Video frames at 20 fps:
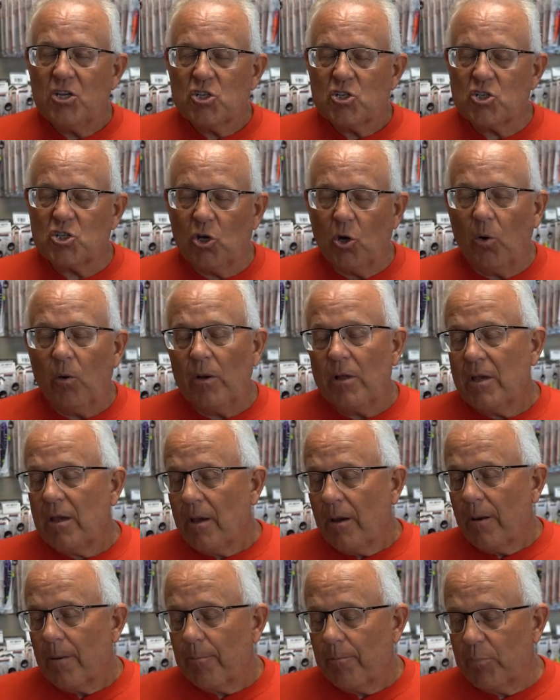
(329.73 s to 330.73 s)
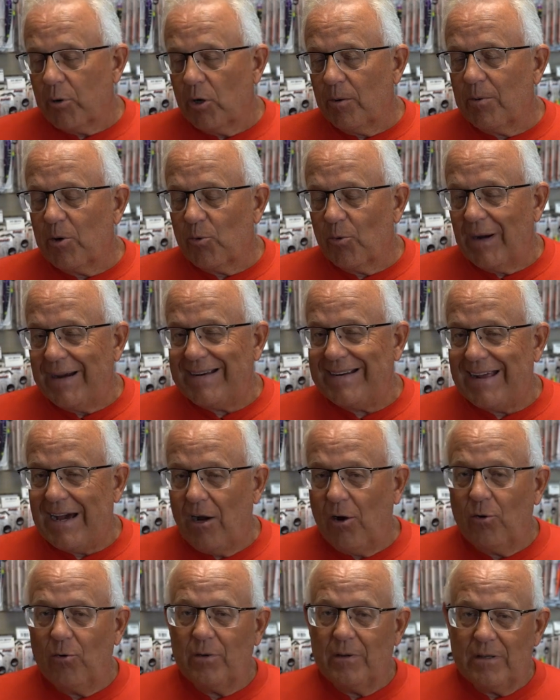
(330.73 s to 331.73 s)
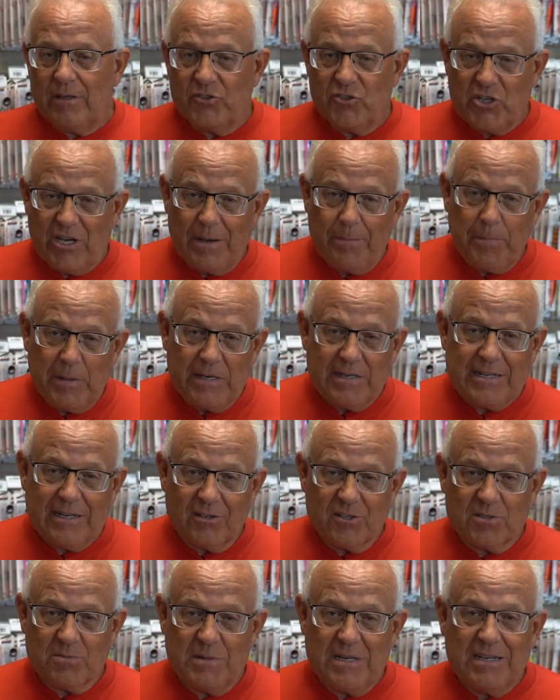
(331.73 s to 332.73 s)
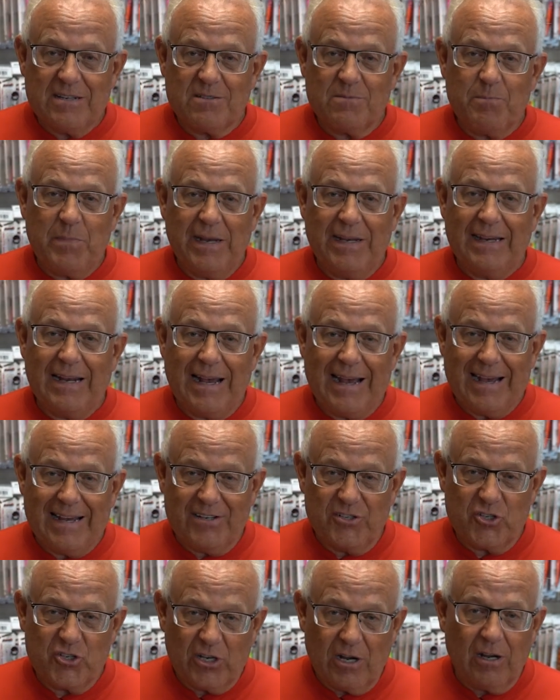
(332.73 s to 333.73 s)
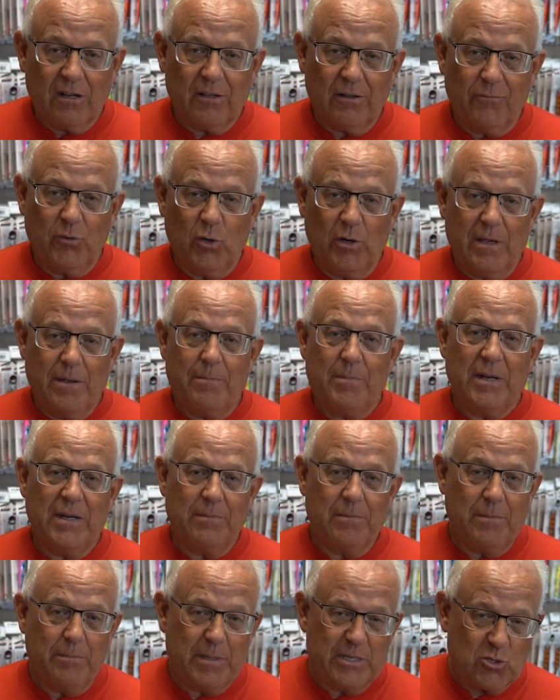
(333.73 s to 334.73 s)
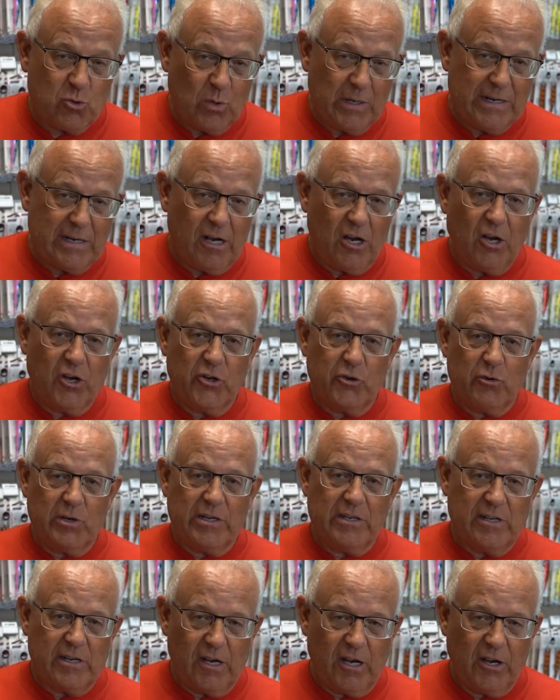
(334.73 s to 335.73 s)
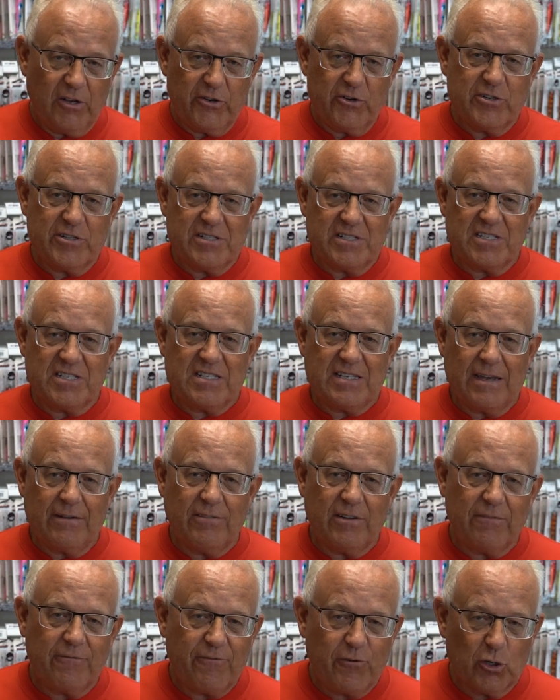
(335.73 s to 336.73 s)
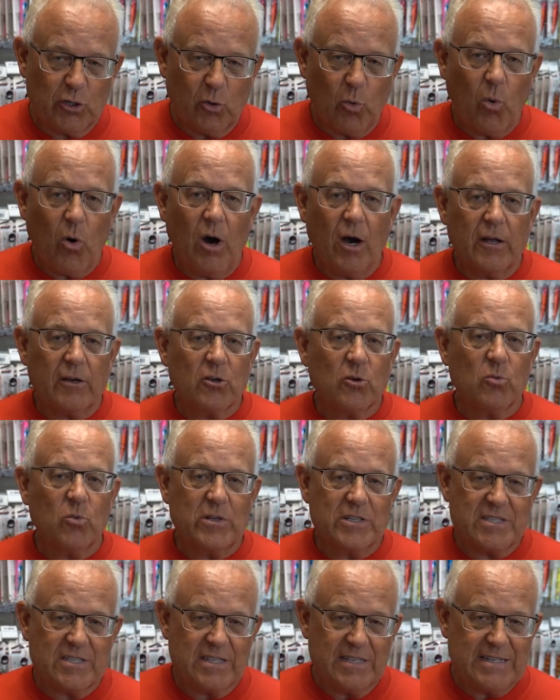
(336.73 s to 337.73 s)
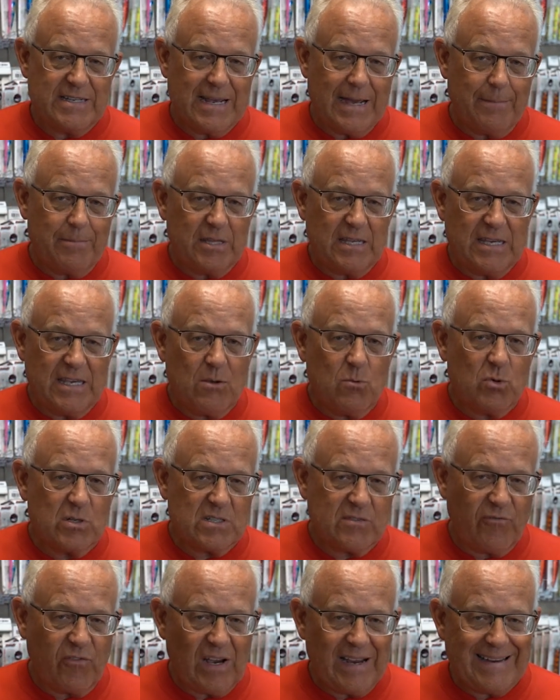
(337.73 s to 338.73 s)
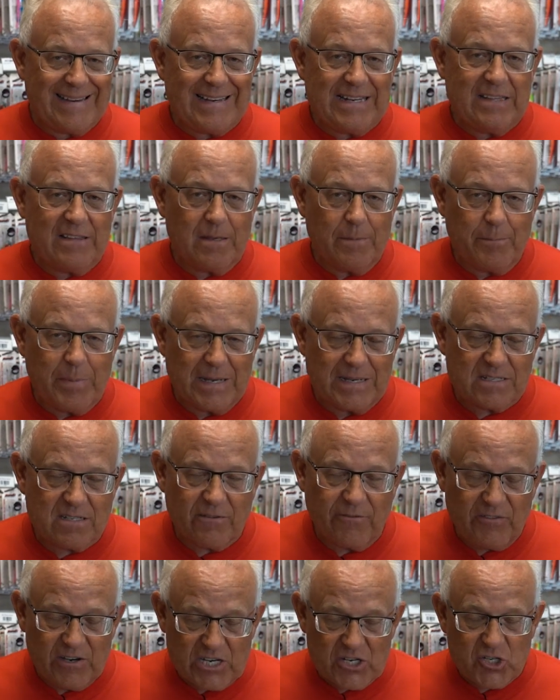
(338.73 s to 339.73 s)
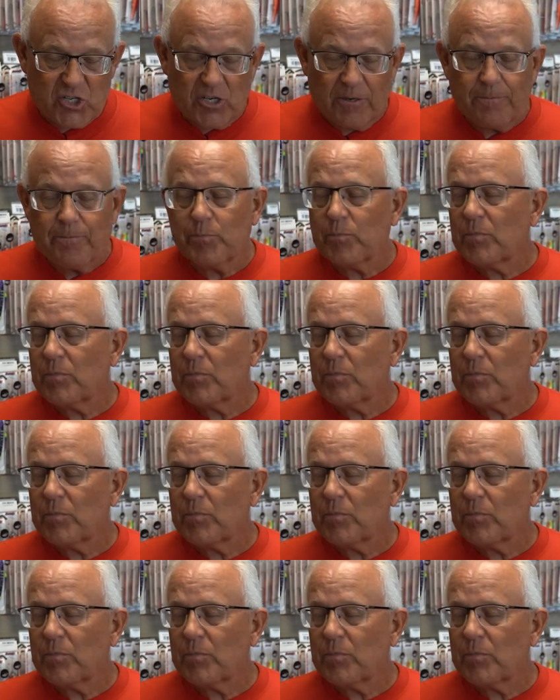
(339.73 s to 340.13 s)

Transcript: So Burbot right now, J P tells me, has been on Charlevoix, have been between one hundred and one hundred seven foot of water was the depth he was finding the best fish.